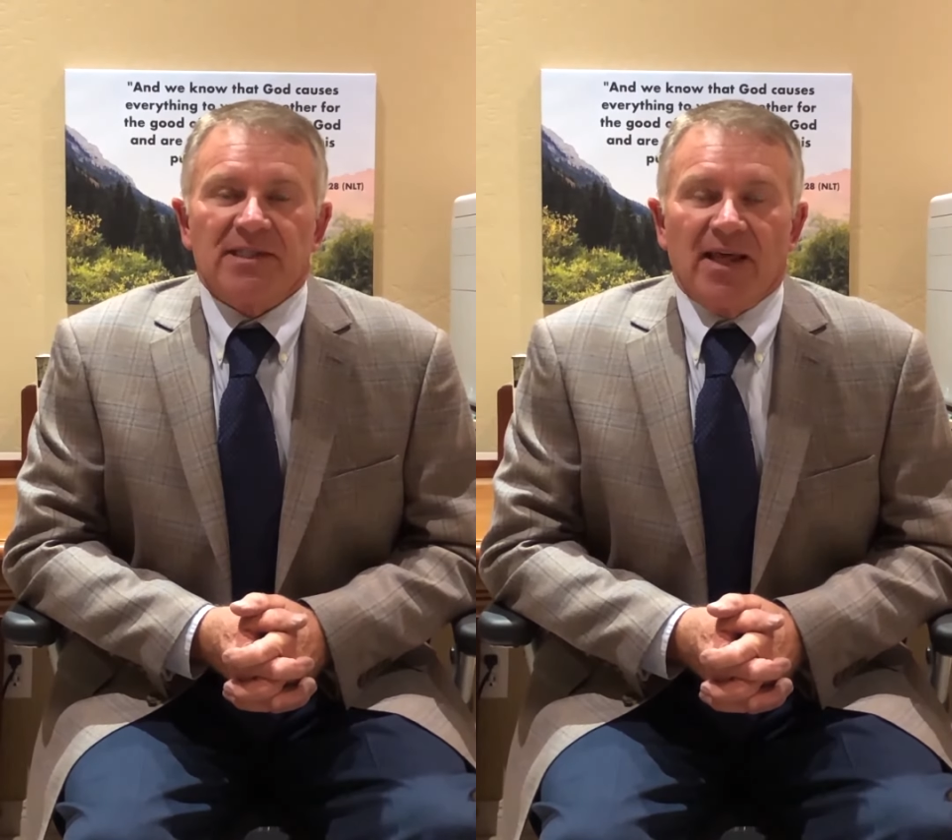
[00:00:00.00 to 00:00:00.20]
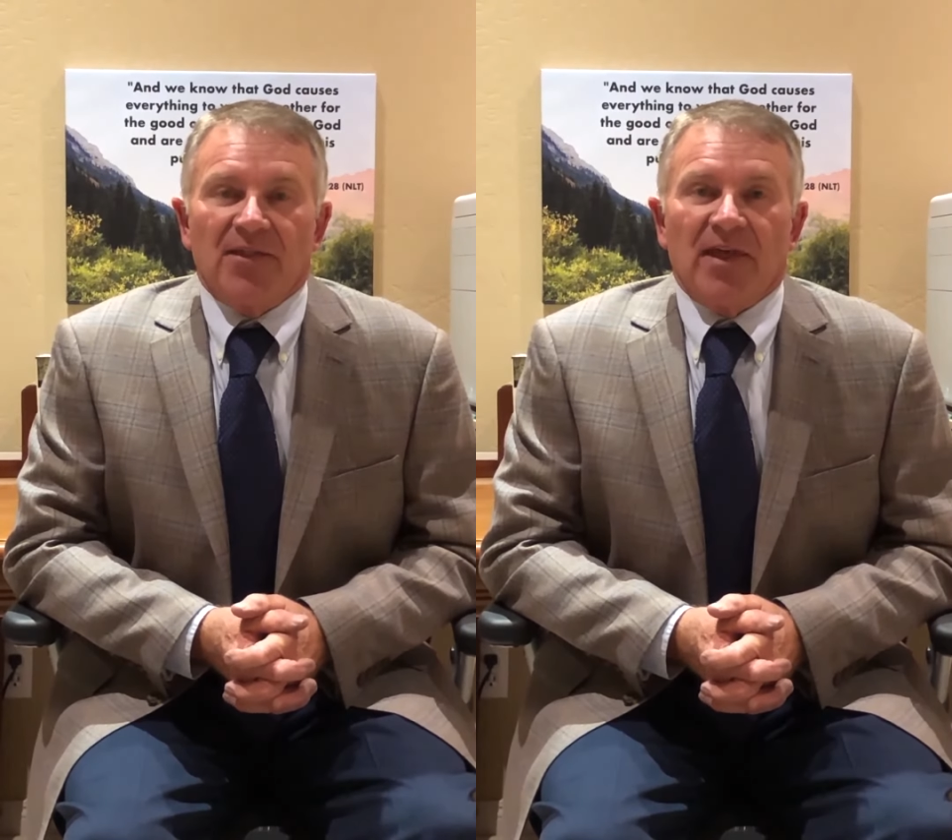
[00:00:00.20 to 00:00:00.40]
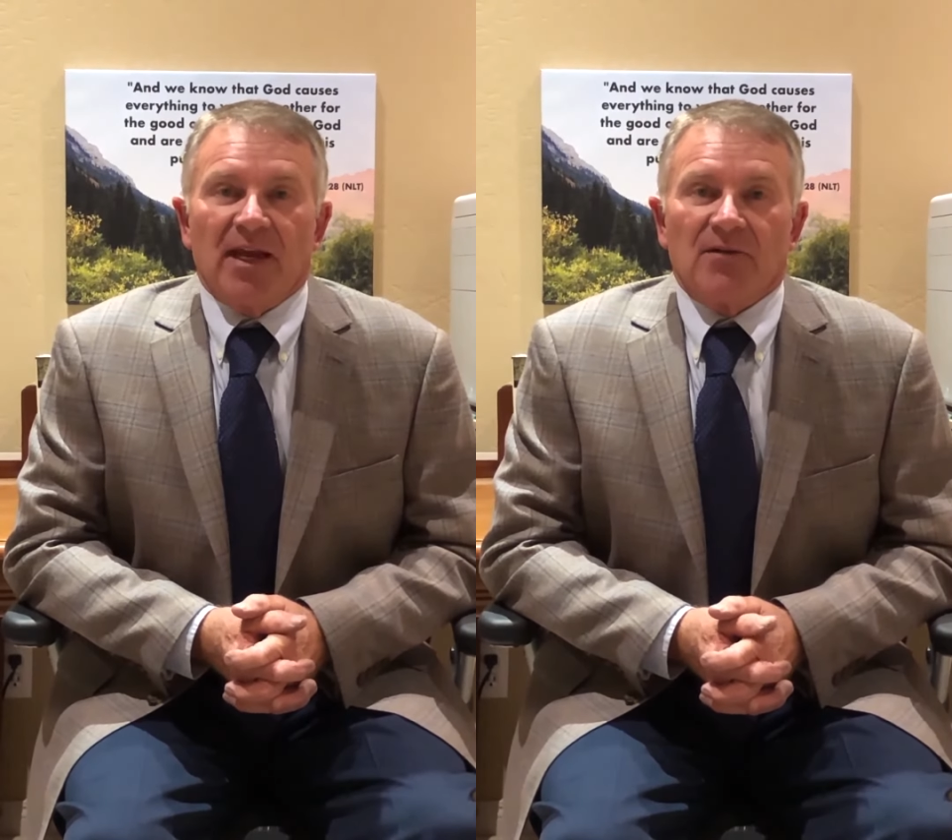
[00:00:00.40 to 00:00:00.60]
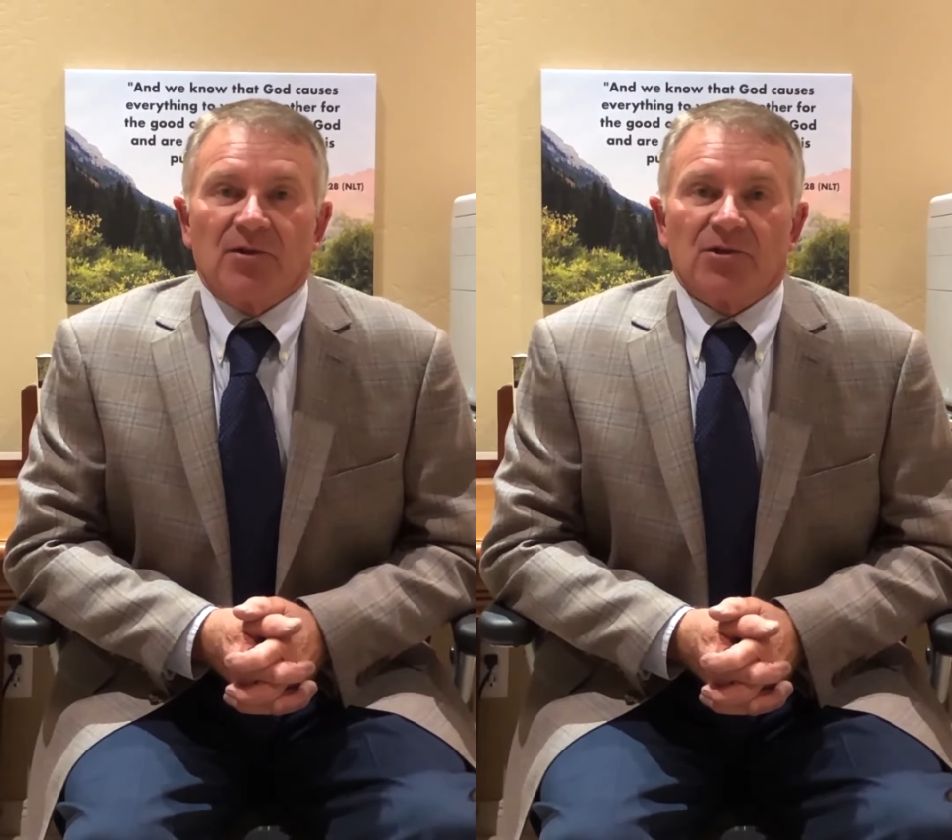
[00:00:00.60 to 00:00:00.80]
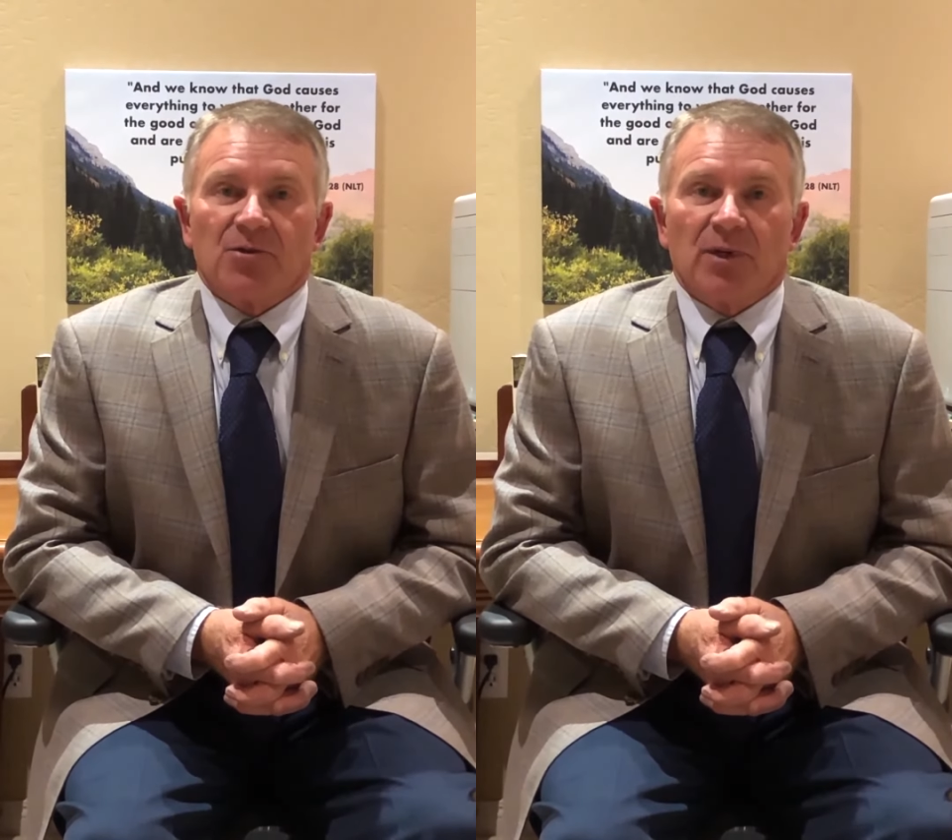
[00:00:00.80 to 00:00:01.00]
10th
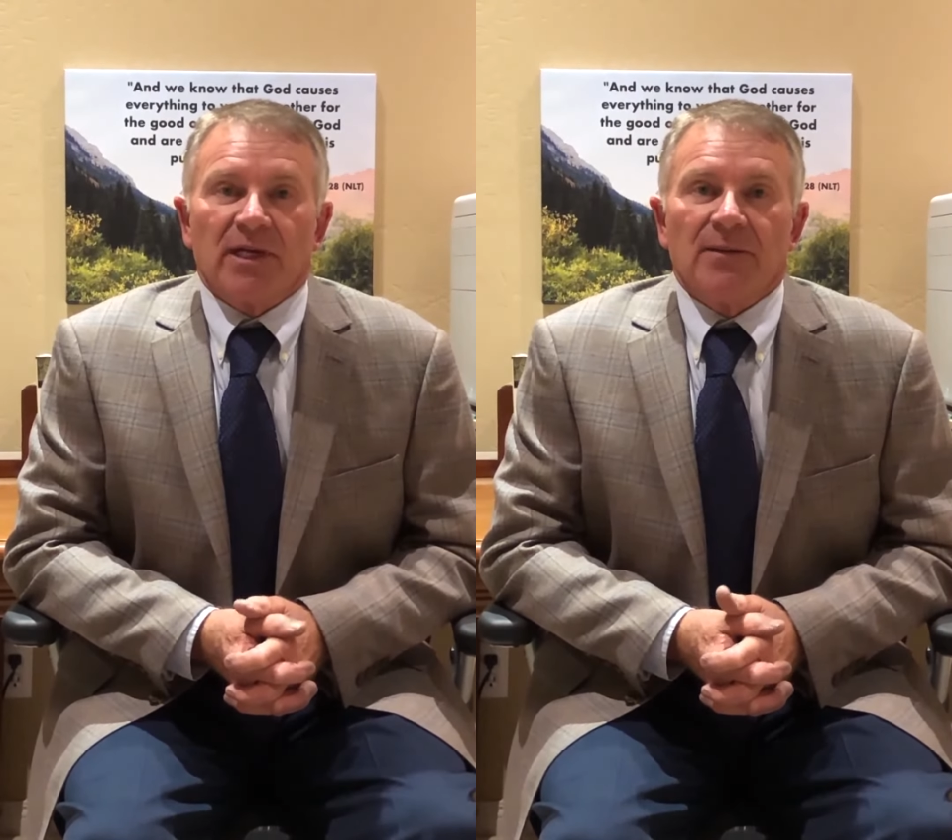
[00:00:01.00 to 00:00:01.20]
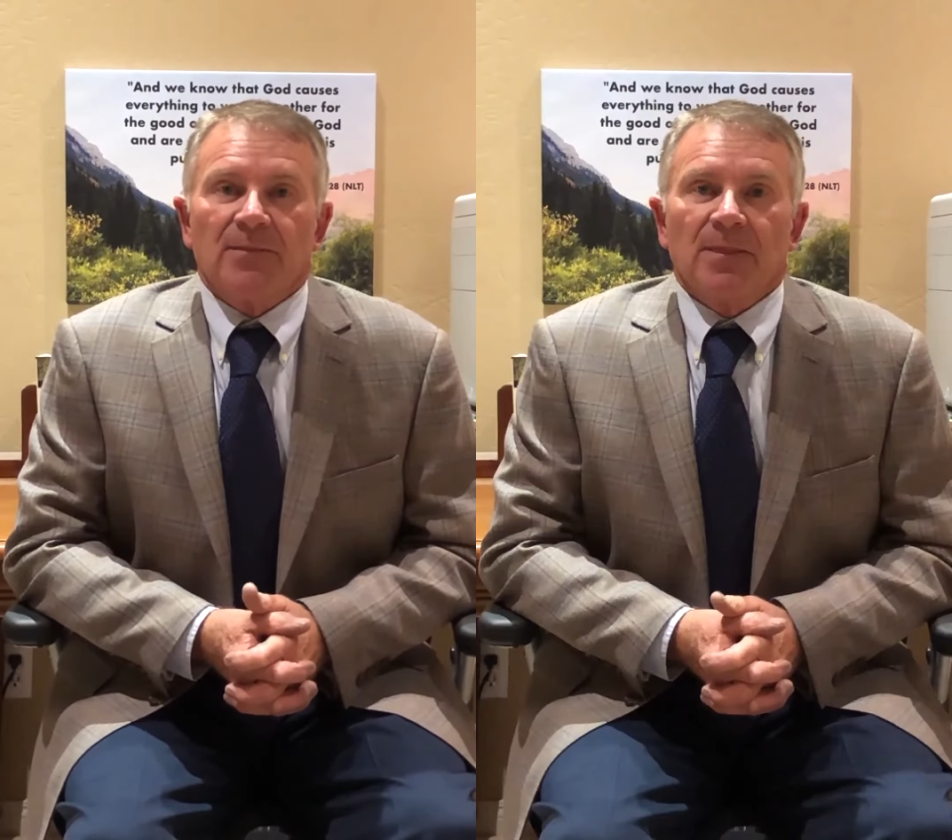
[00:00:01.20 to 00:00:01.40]
anniversary.